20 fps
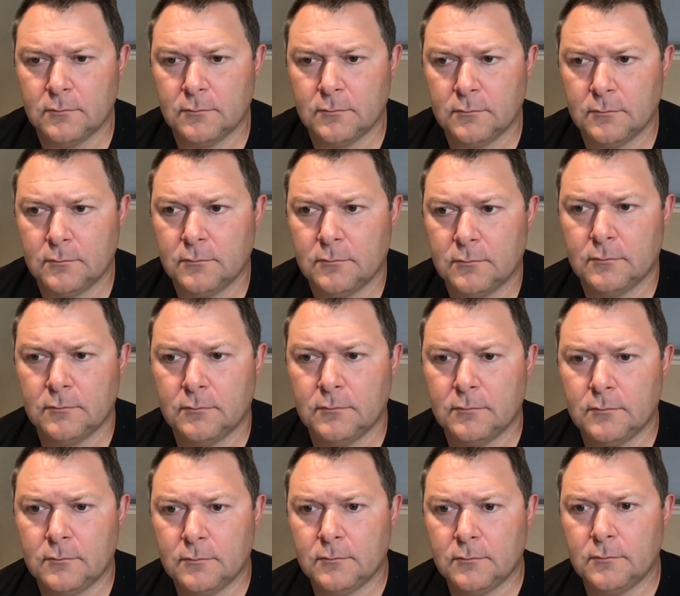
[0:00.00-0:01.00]

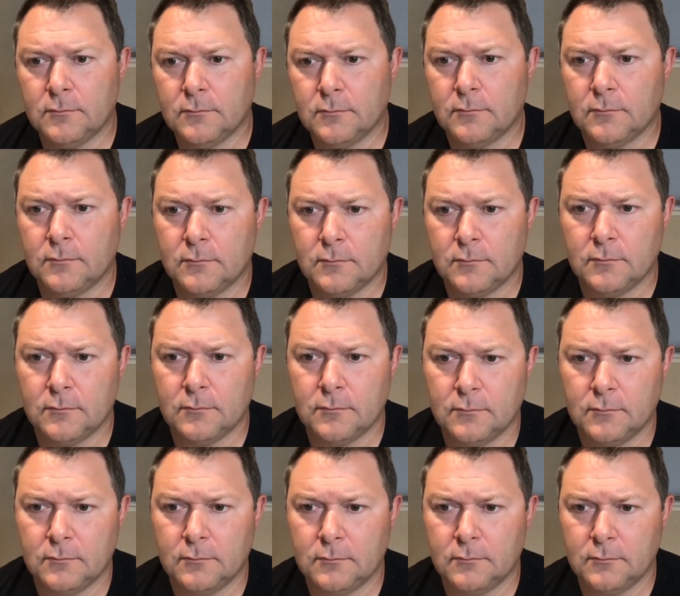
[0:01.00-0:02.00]

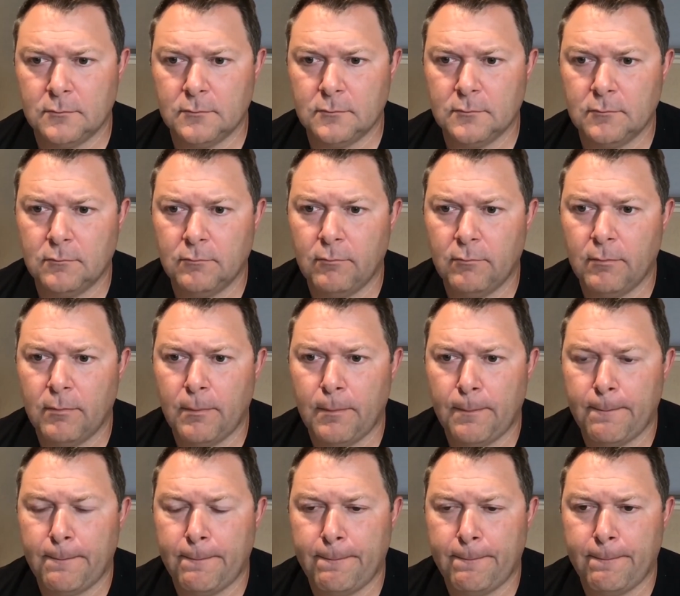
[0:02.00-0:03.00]

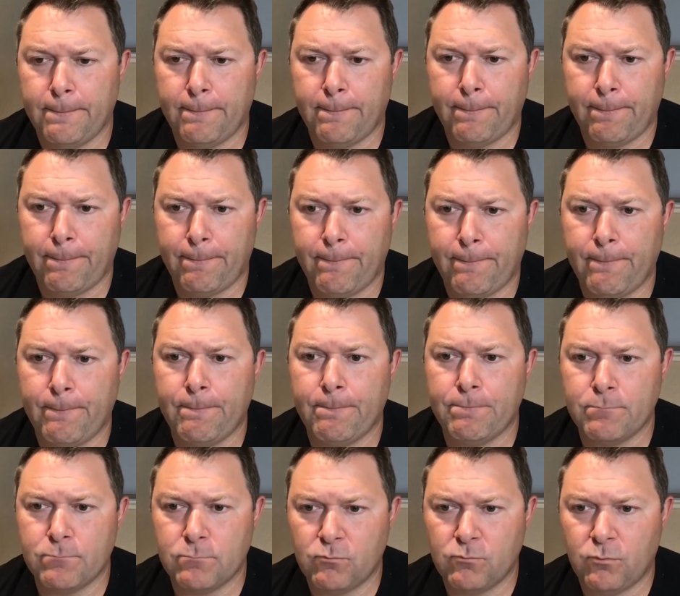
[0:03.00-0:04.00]

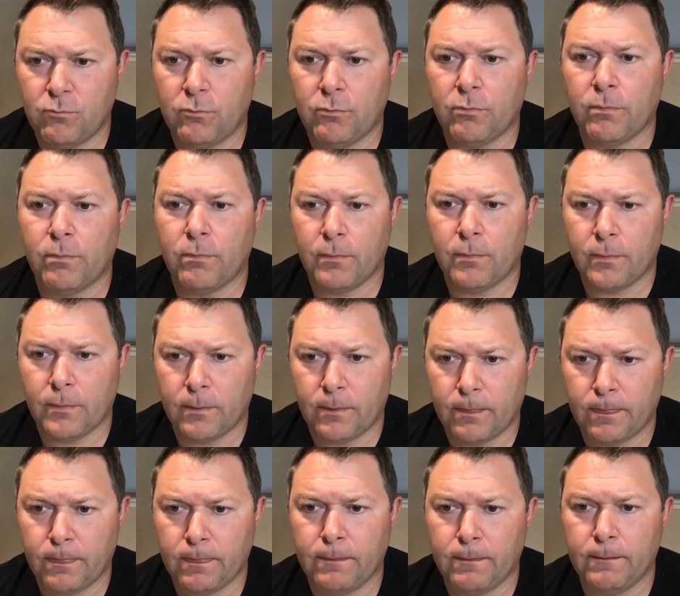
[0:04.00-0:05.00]

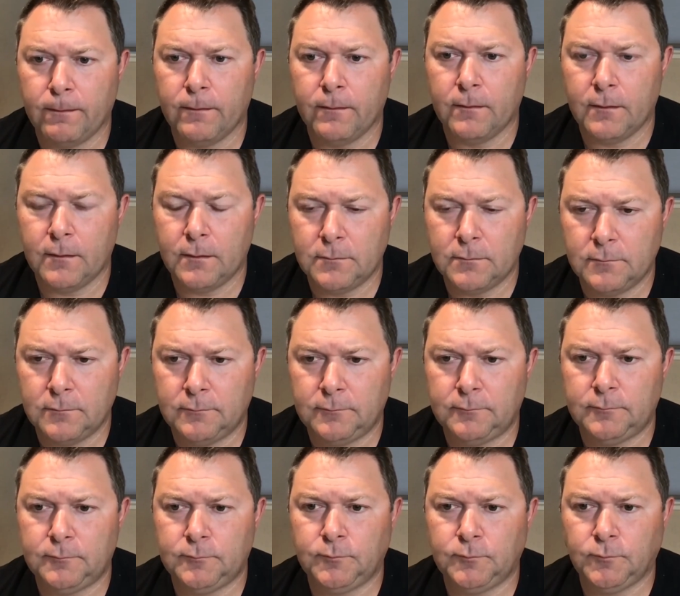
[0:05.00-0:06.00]

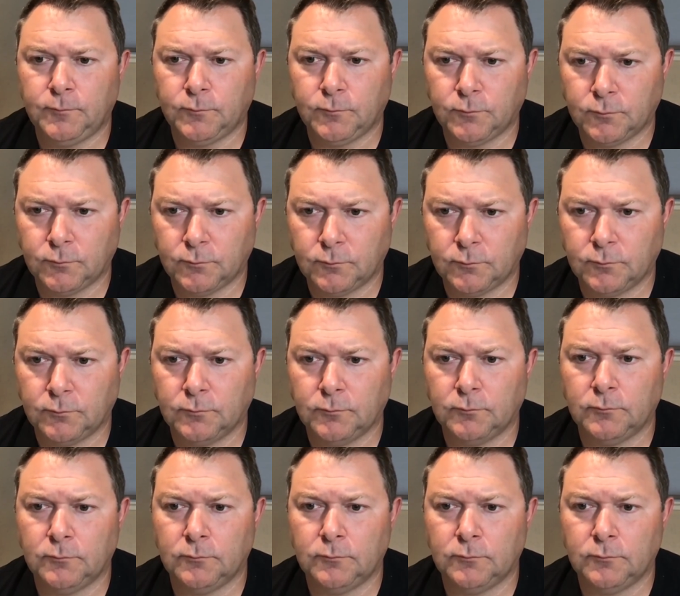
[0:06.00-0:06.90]
The person shown says nothing.